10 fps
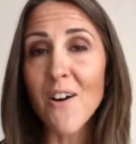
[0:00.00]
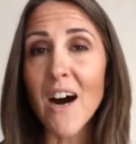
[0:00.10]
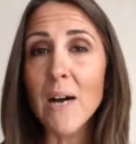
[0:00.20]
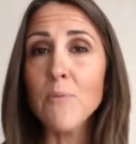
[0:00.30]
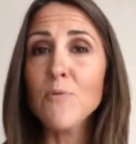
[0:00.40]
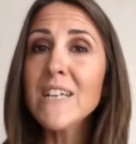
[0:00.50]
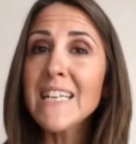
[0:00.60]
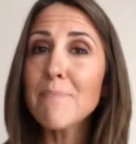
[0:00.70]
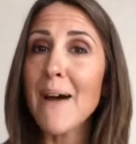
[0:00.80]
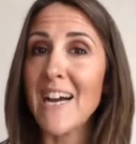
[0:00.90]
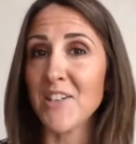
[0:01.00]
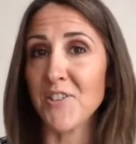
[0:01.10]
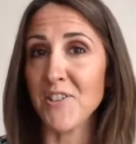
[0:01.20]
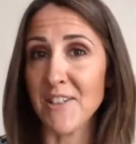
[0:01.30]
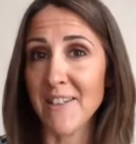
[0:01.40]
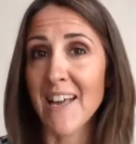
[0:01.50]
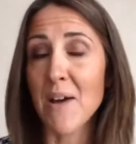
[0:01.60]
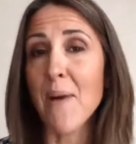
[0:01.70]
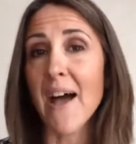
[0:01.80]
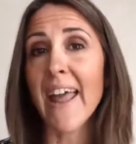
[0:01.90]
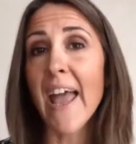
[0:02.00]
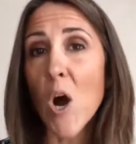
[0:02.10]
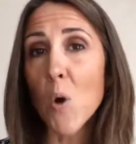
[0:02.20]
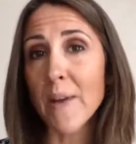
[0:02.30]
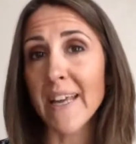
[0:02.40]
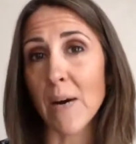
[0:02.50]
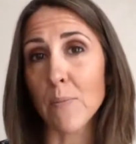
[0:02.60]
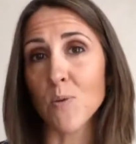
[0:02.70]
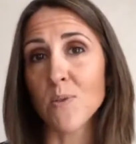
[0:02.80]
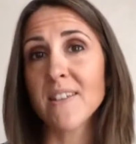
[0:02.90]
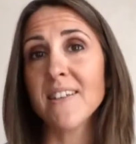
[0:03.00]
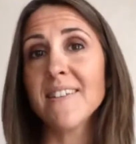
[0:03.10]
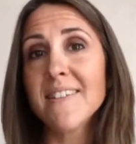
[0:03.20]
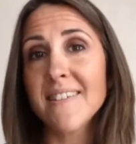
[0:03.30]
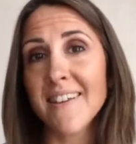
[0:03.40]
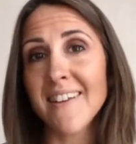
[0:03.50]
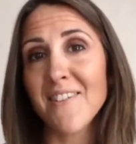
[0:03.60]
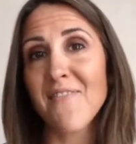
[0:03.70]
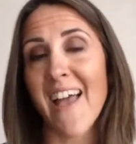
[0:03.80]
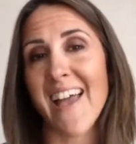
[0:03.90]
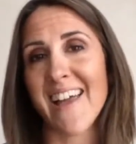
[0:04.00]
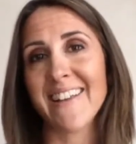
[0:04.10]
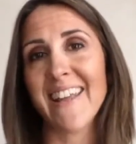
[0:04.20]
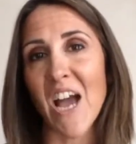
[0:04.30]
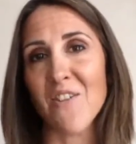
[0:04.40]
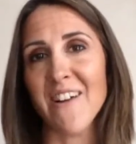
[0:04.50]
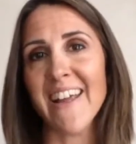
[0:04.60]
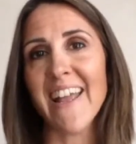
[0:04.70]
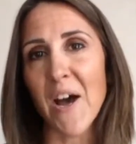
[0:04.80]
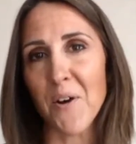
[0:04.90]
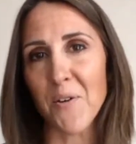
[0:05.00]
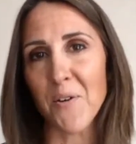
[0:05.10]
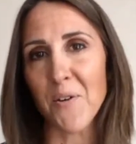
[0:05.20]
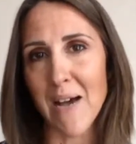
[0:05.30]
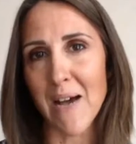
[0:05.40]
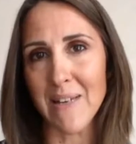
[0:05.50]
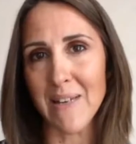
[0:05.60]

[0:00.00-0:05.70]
I'm really passionate about helping couples conceive and carry healthy babies.